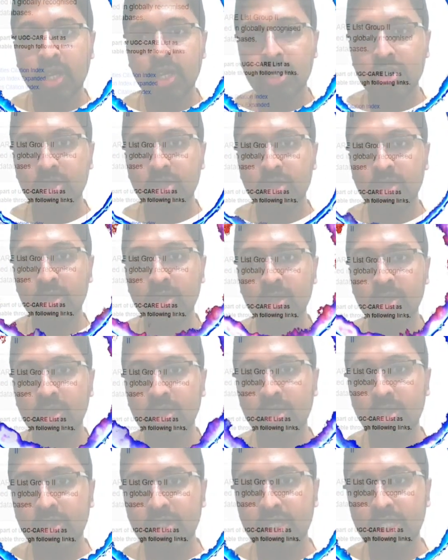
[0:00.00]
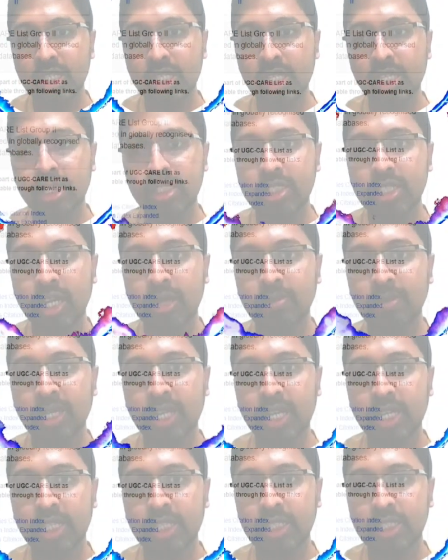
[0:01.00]
So those journals coming
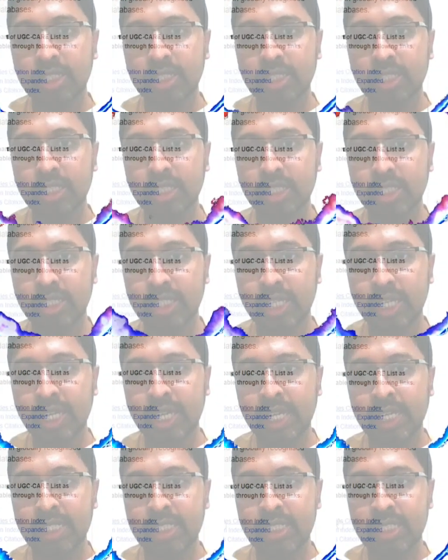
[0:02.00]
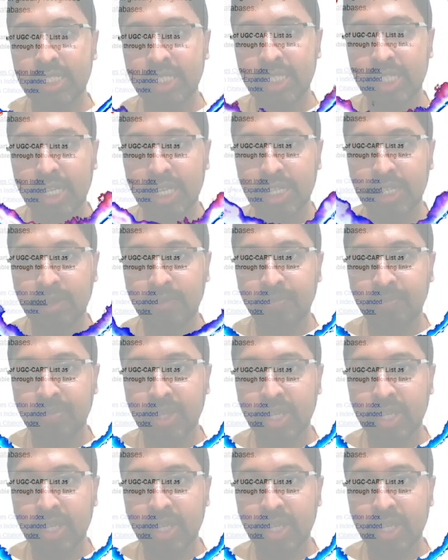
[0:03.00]
under AHCI,